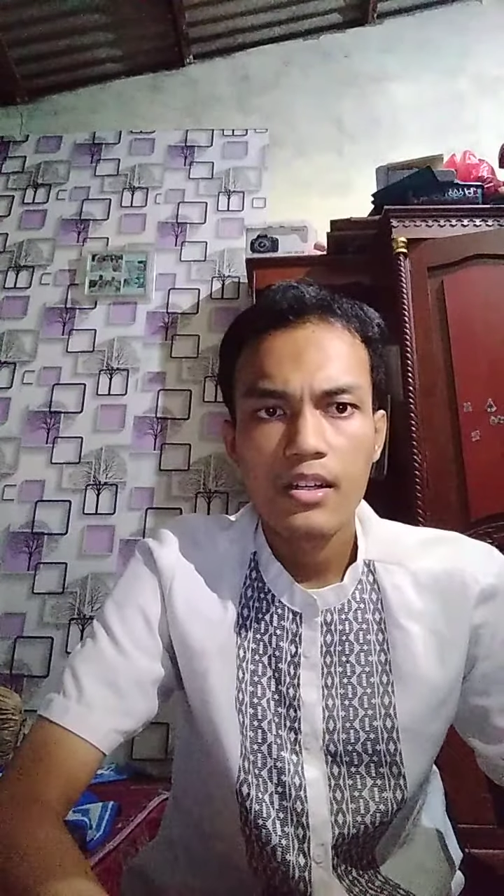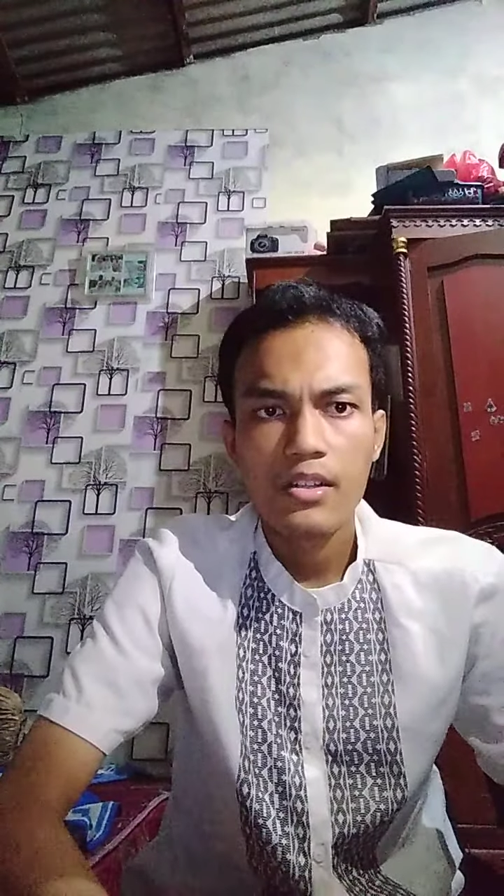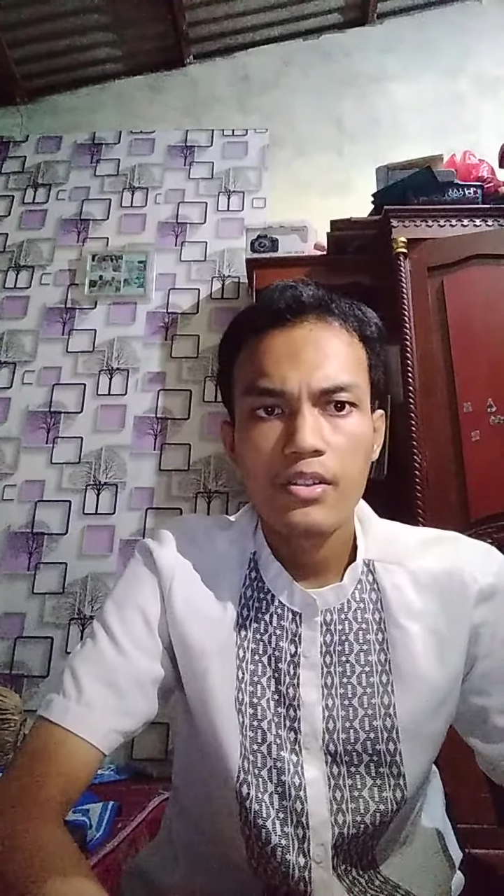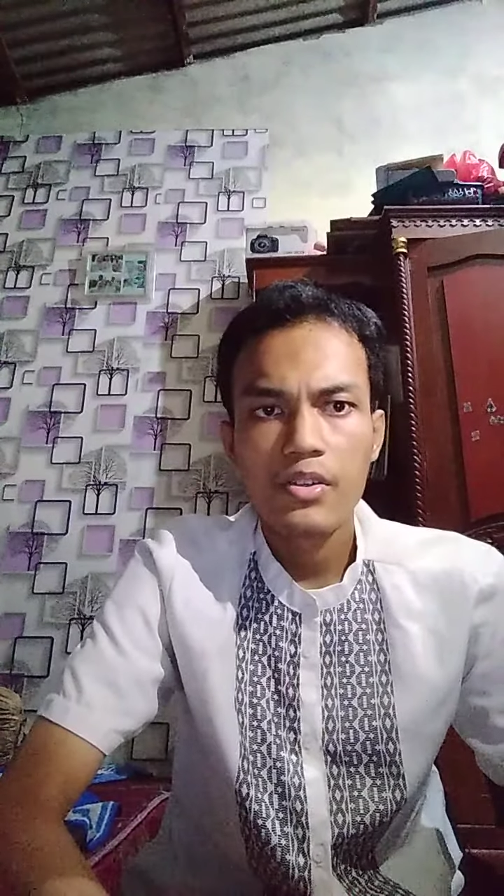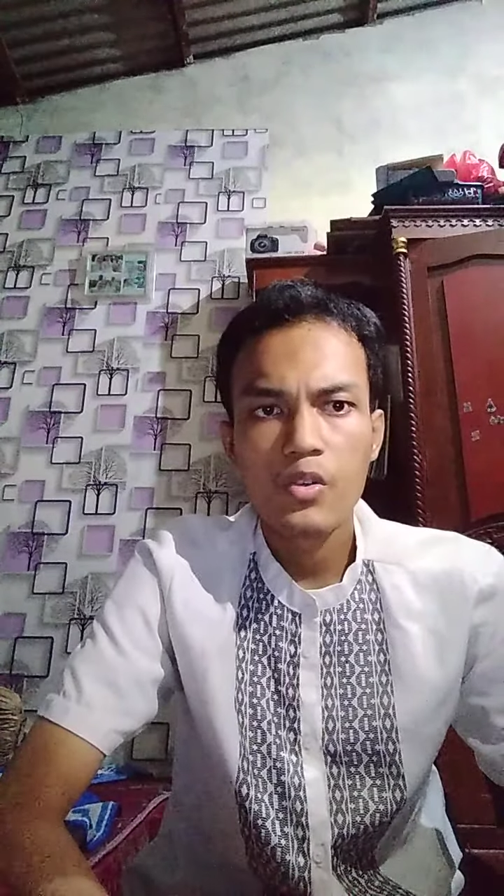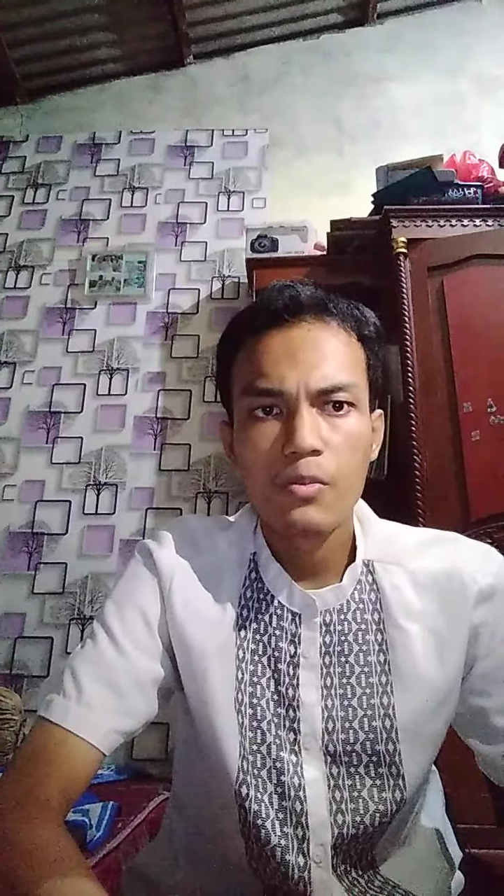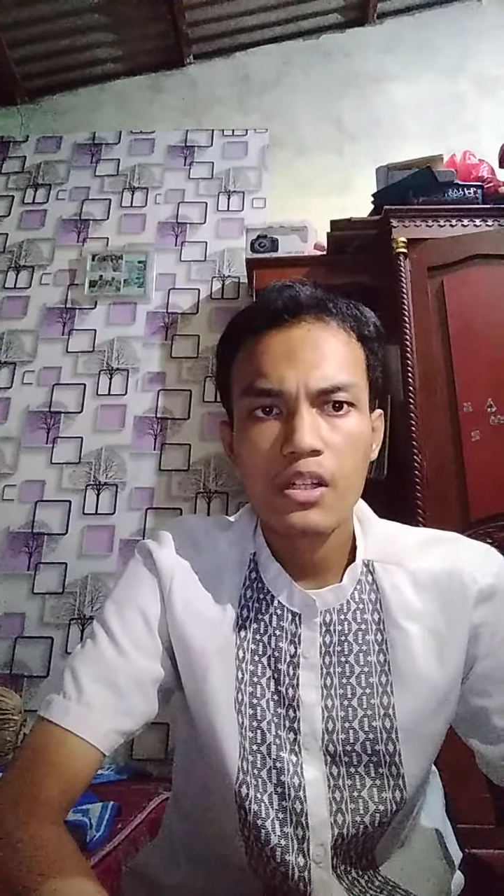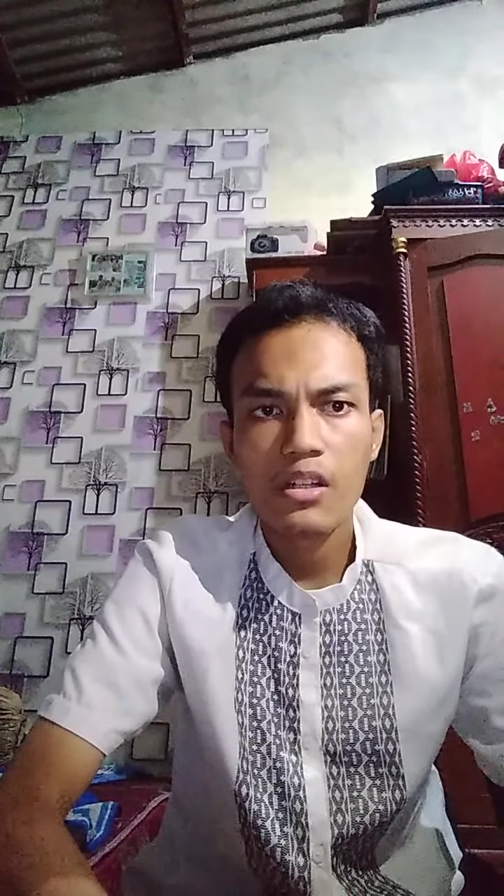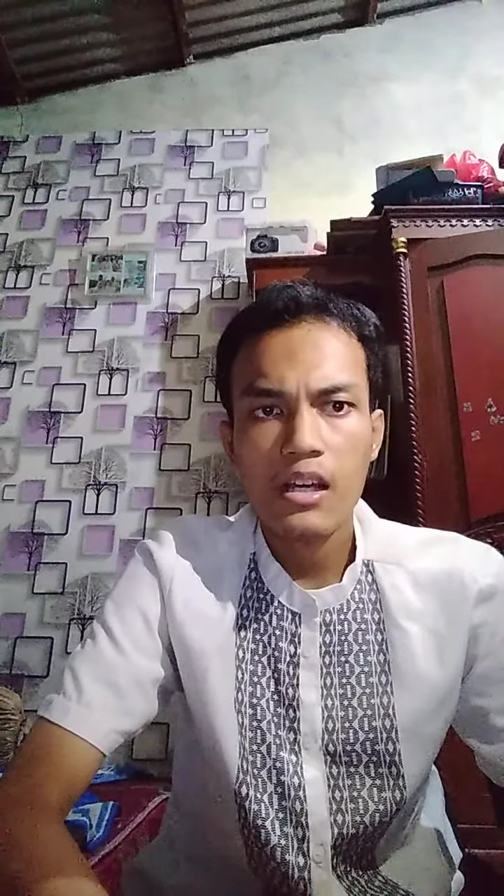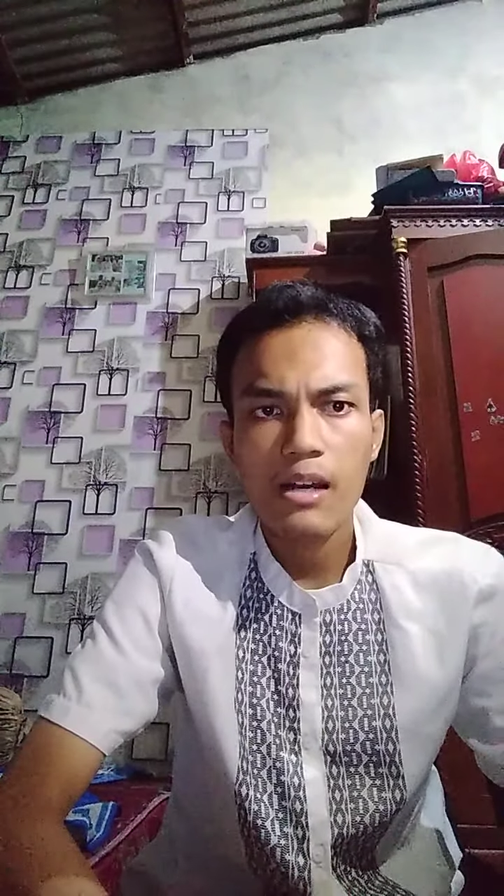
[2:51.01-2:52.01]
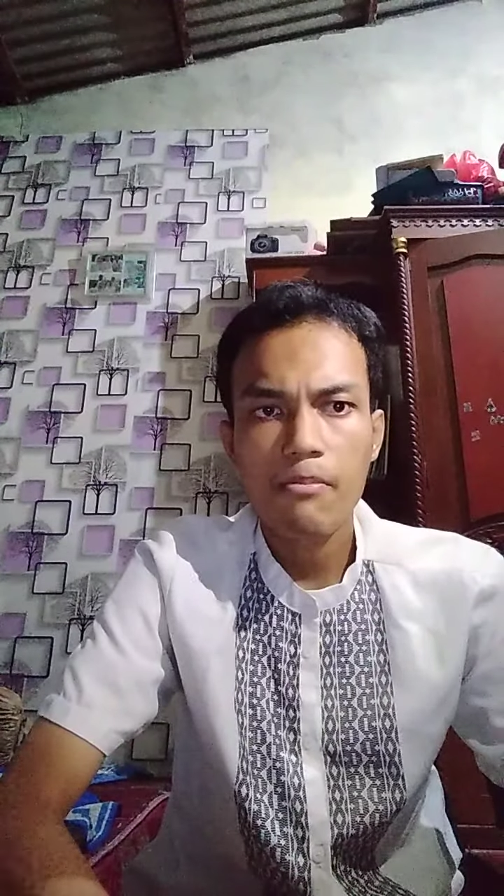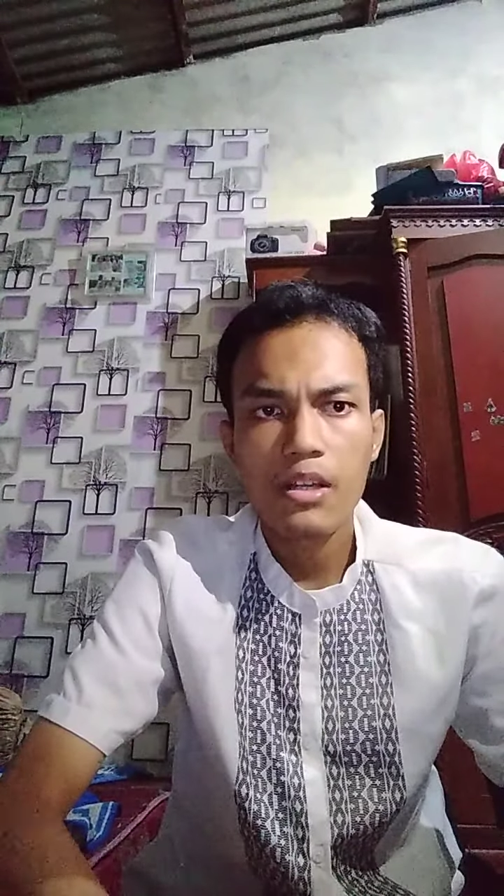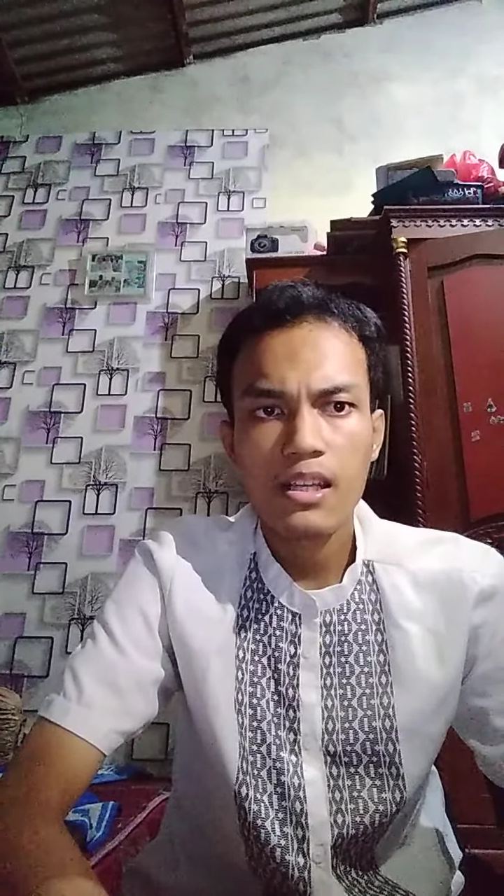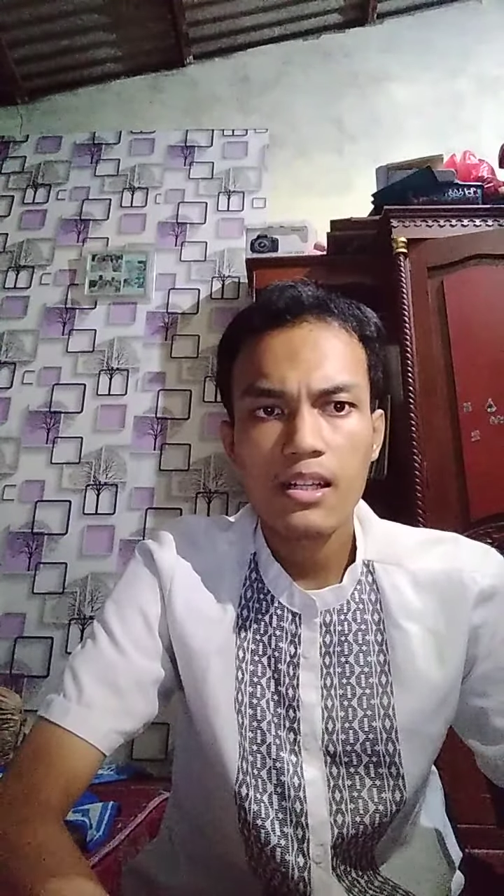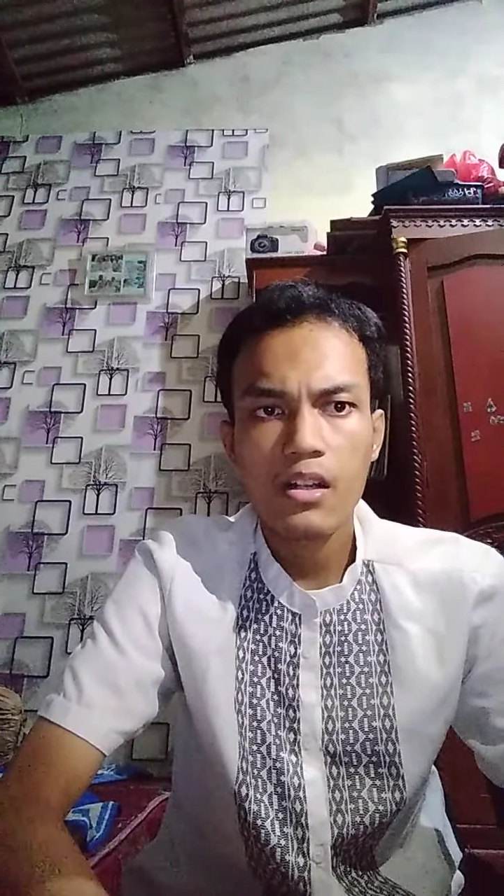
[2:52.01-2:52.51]
The human
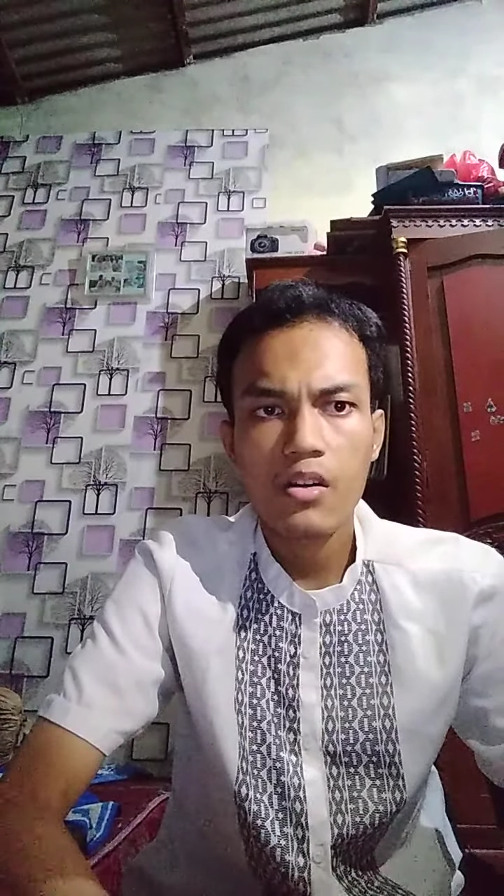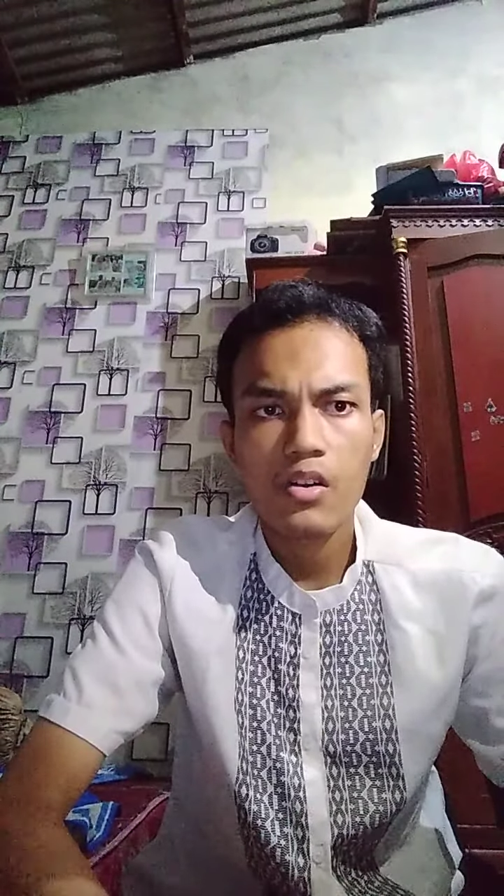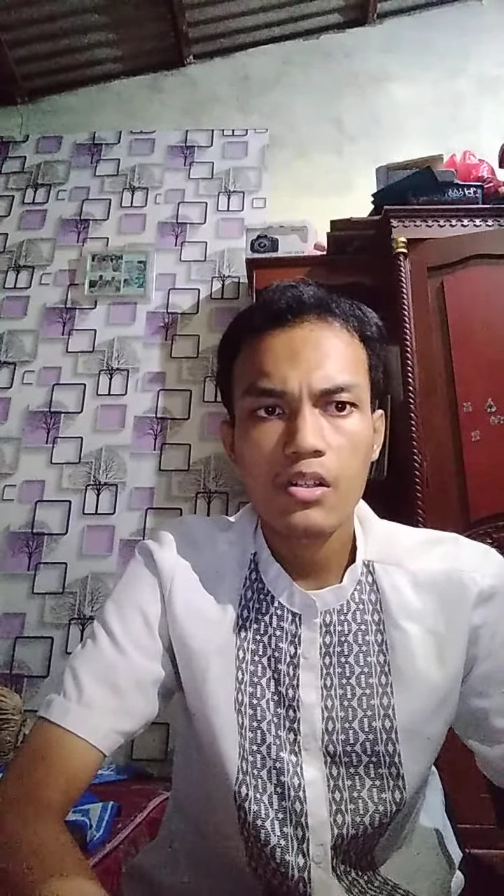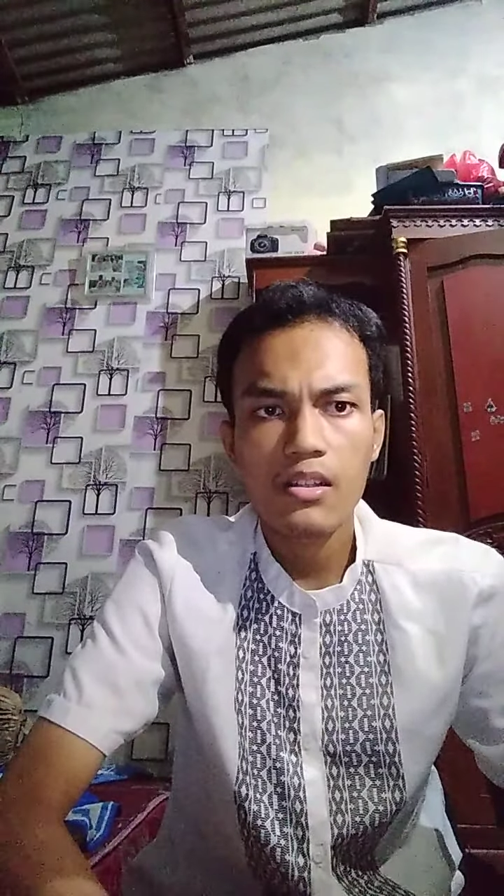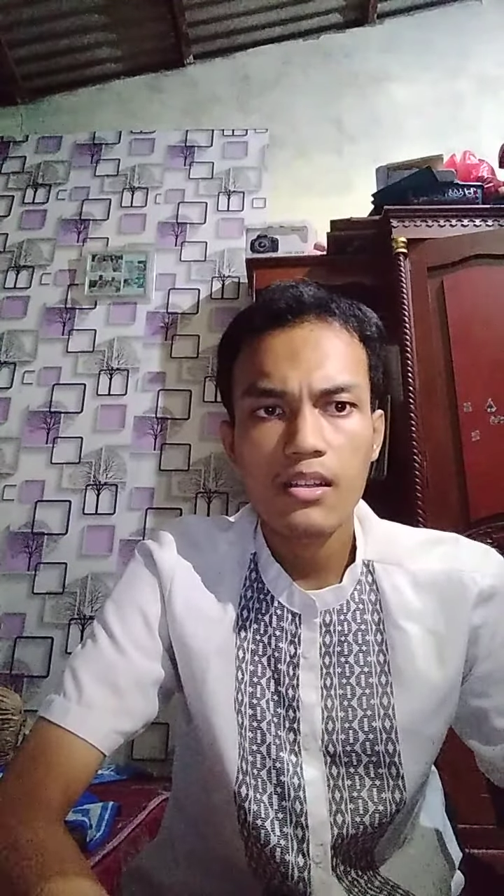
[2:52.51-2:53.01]
umbilical cord